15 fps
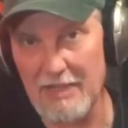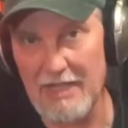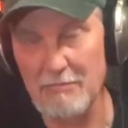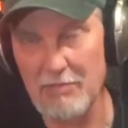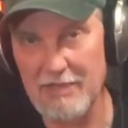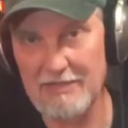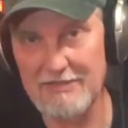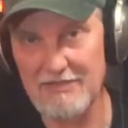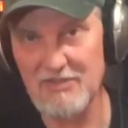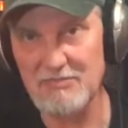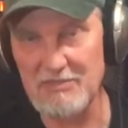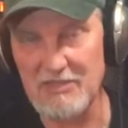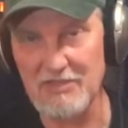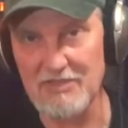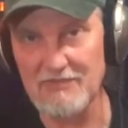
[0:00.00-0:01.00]
I bought this
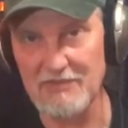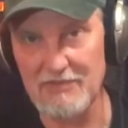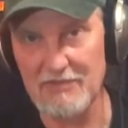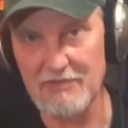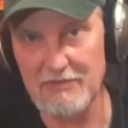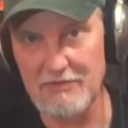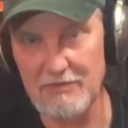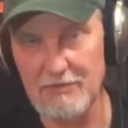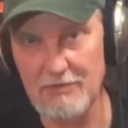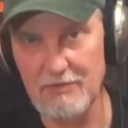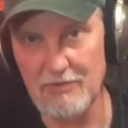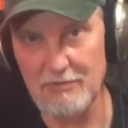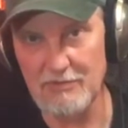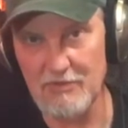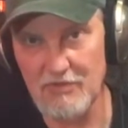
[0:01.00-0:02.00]
because of another
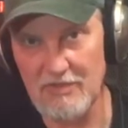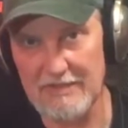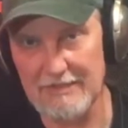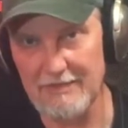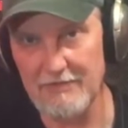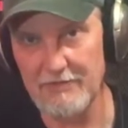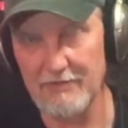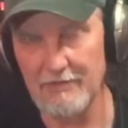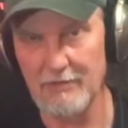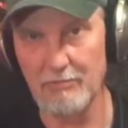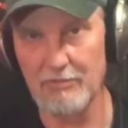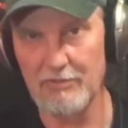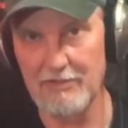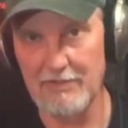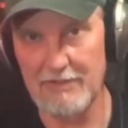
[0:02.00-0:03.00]
YouTuber channel, Daryl
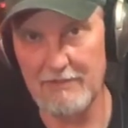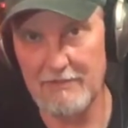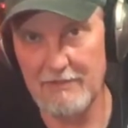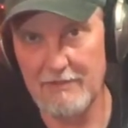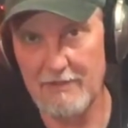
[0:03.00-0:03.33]
Braun,